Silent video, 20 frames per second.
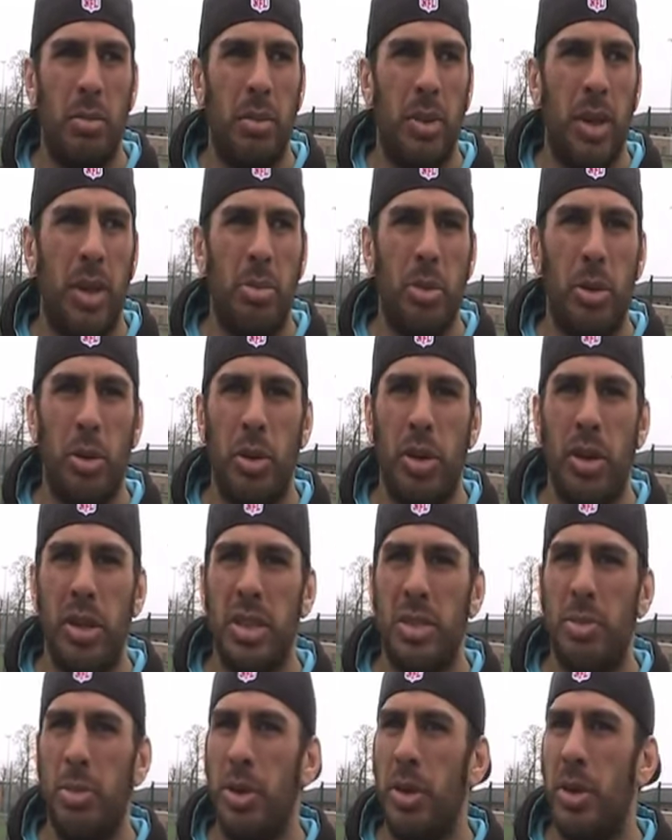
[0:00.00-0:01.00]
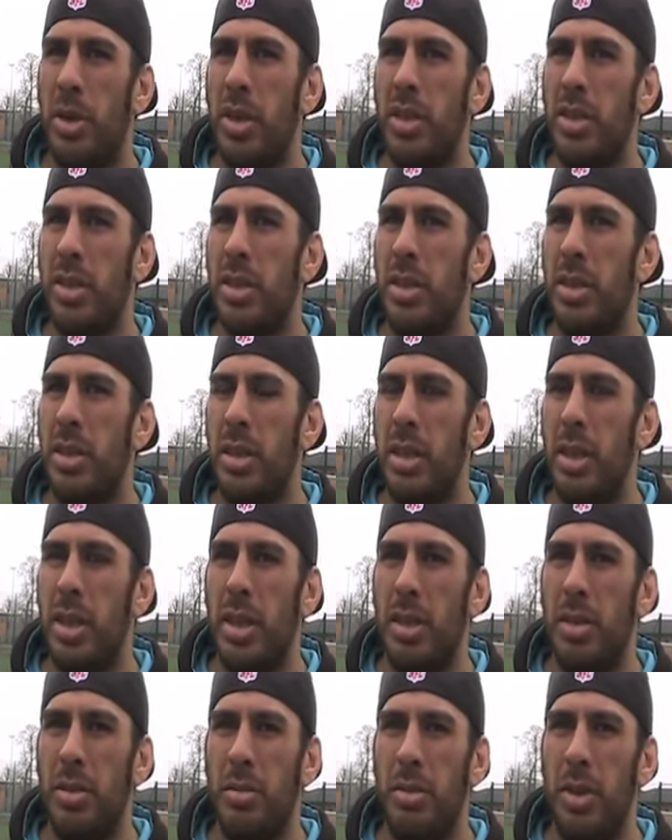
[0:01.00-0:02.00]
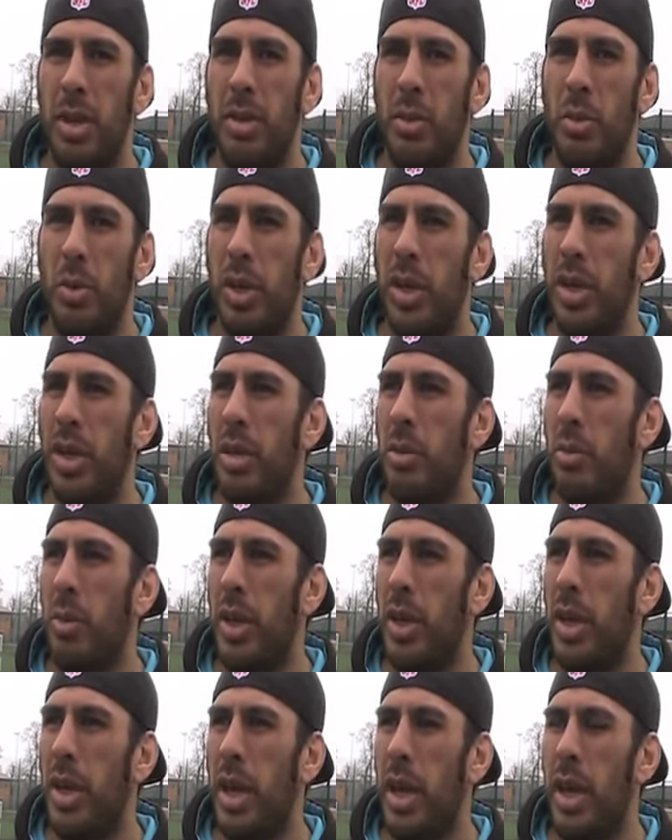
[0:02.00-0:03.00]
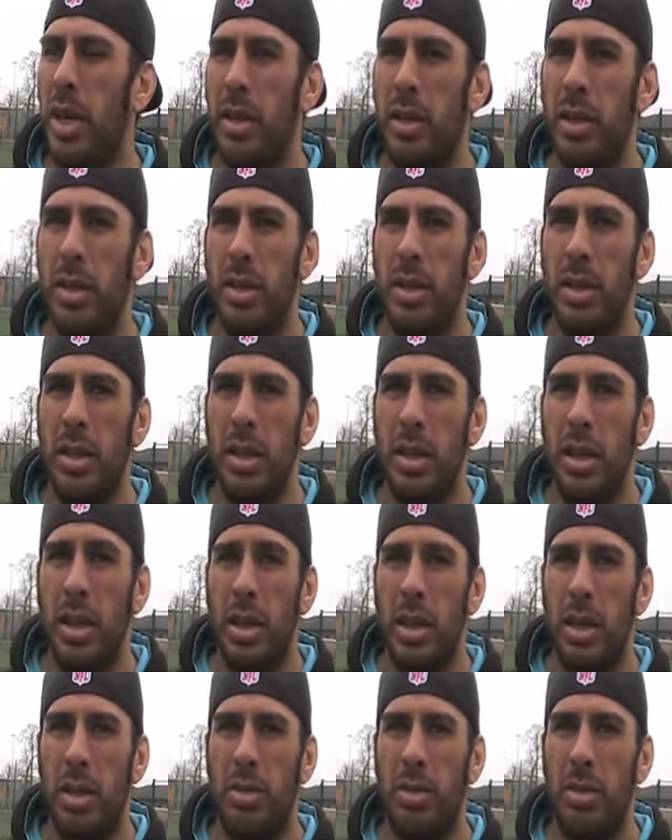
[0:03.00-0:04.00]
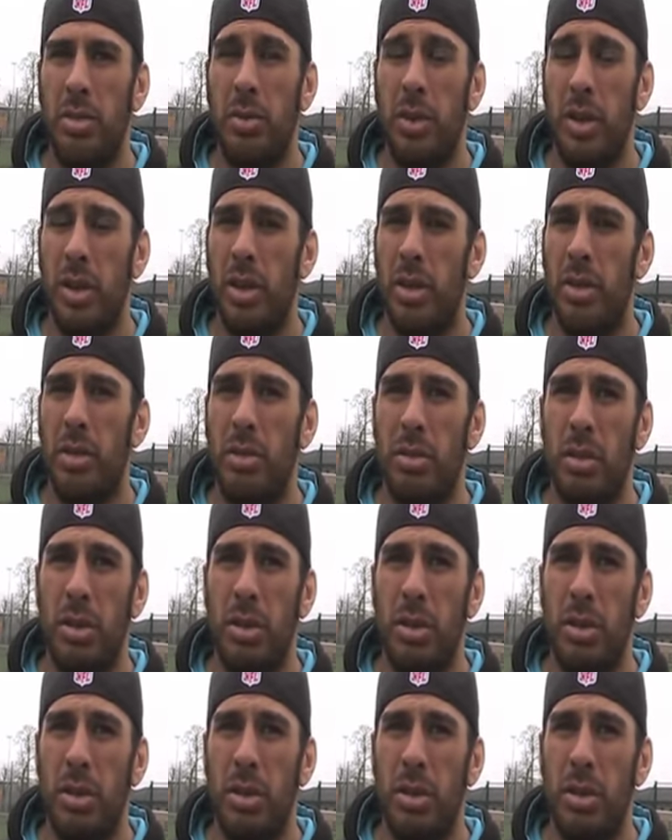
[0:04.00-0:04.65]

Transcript: they're building experience week in, week out, and they're doing really